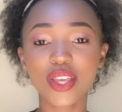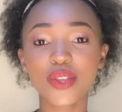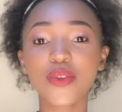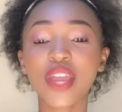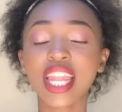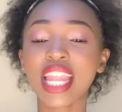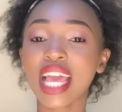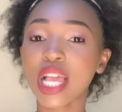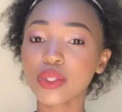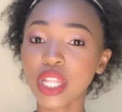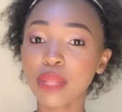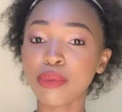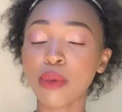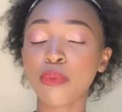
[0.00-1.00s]
You can
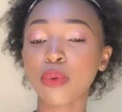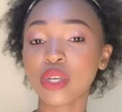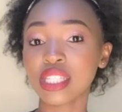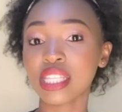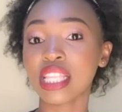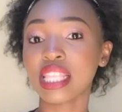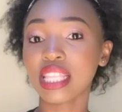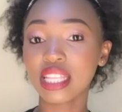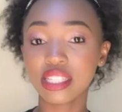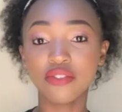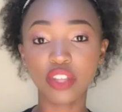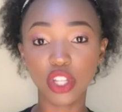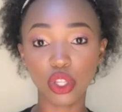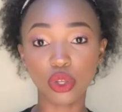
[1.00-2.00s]
actually be posting these
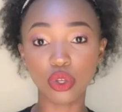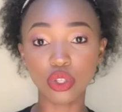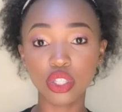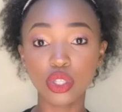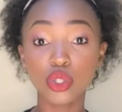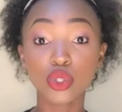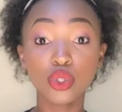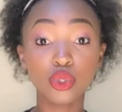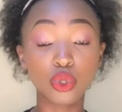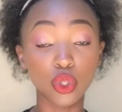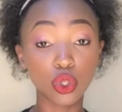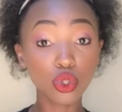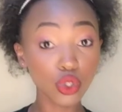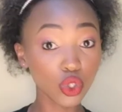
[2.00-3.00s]
videos to
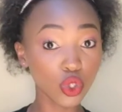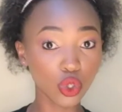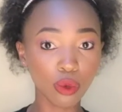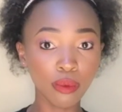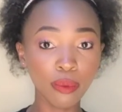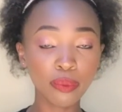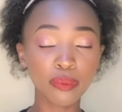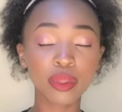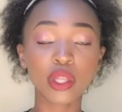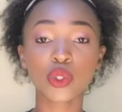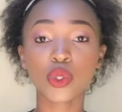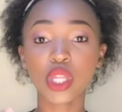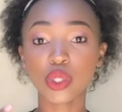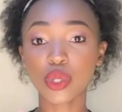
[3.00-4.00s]
YouTube
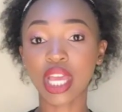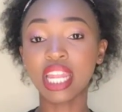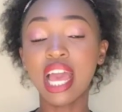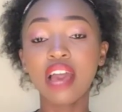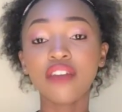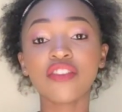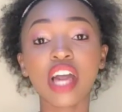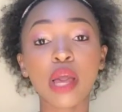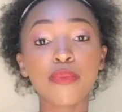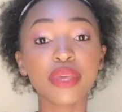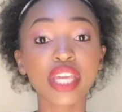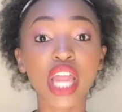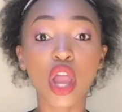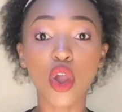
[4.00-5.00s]
so that you can have a
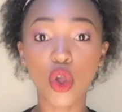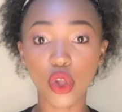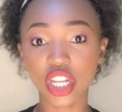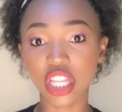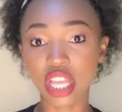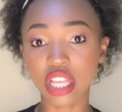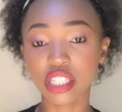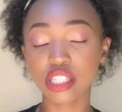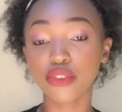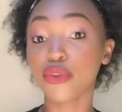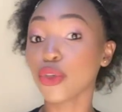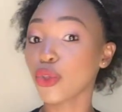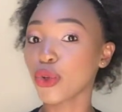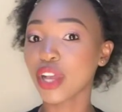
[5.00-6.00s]
bigger audience
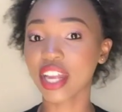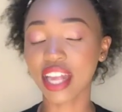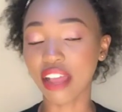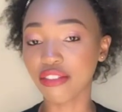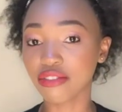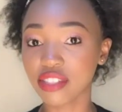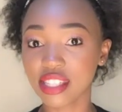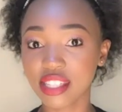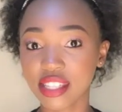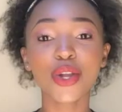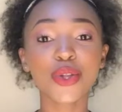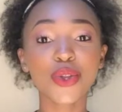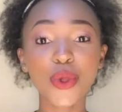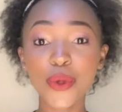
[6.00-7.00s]
for your craft.
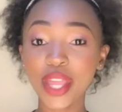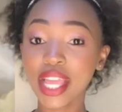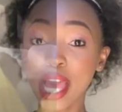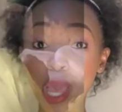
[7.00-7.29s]
Growing